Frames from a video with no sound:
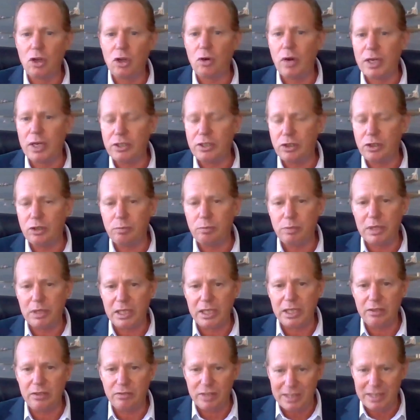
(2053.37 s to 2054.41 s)
No, I don't
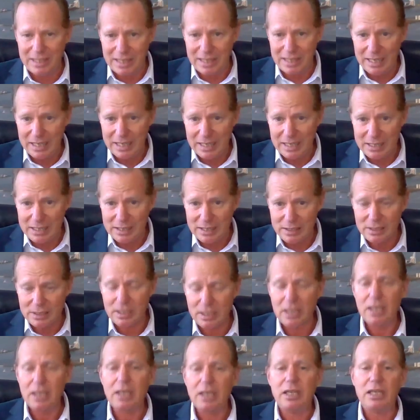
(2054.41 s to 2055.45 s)
believe it
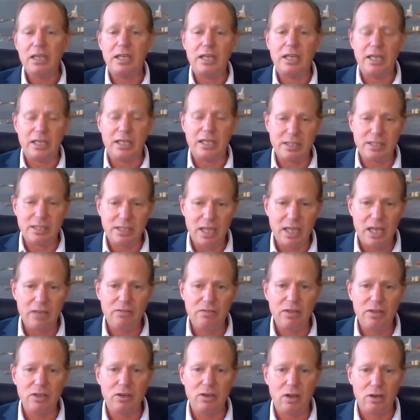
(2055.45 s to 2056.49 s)
is it's
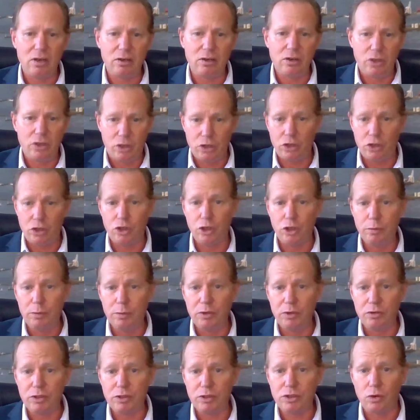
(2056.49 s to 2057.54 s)
saving on
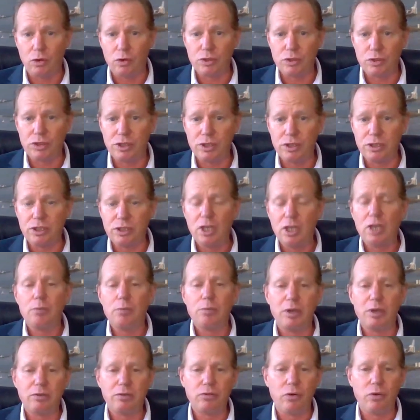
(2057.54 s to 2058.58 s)
human resources,
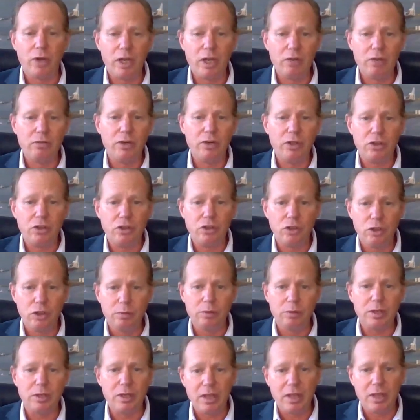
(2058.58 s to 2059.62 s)
but for every
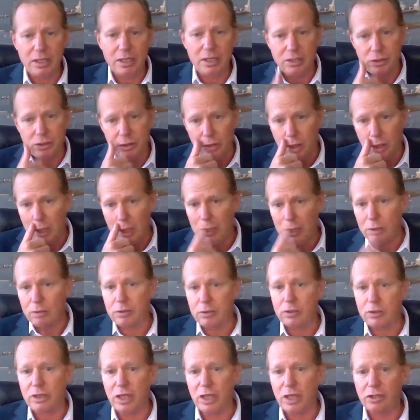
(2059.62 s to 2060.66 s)
human that you
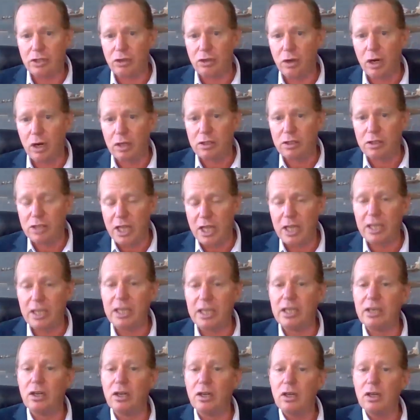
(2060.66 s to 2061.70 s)
are that you are
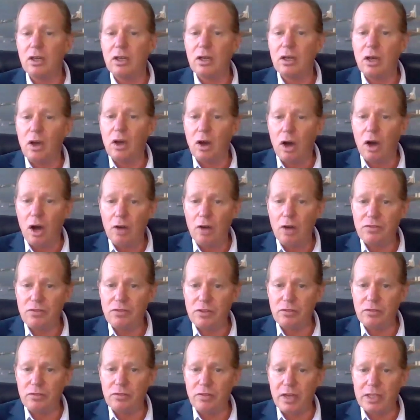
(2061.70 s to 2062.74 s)
taking
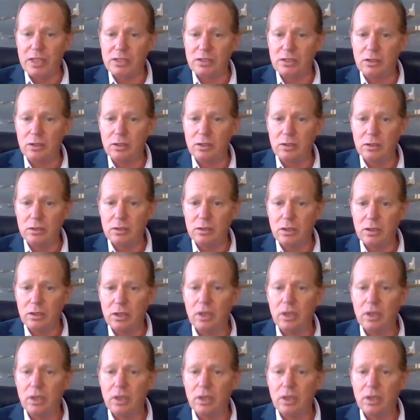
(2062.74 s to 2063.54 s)
off the vessel,